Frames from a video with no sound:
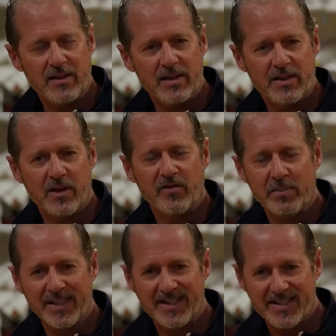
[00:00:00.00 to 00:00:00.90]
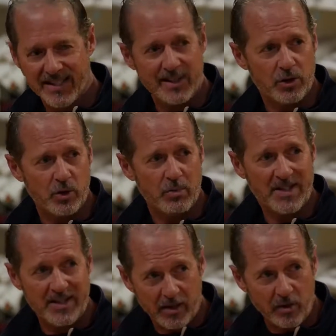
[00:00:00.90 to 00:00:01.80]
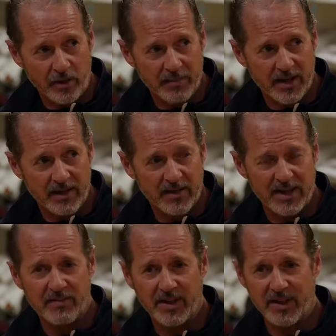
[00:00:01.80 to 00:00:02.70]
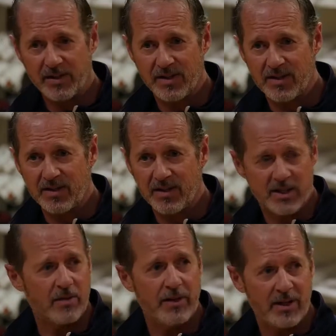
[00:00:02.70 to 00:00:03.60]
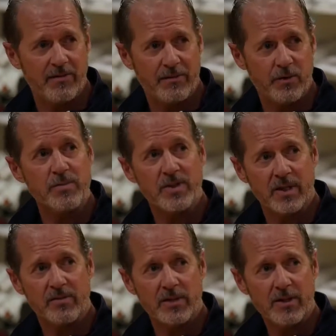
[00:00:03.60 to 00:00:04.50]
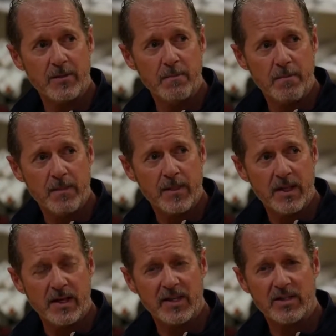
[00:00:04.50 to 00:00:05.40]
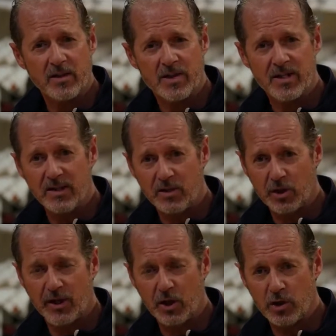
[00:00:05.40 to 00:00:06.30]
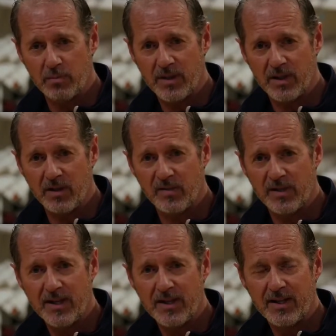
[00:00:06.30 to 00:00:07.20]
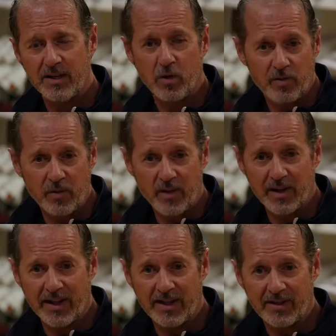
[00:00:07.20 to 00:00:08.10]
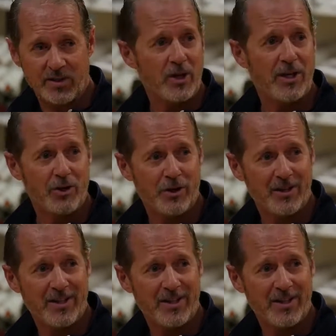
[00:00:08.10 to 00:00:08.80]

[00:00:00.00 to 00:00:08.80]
It's hard for me to say it to them and tell them that. They have to kind of discover that for themselves. And they start seeing a change in themselves, and hopefully they like the change.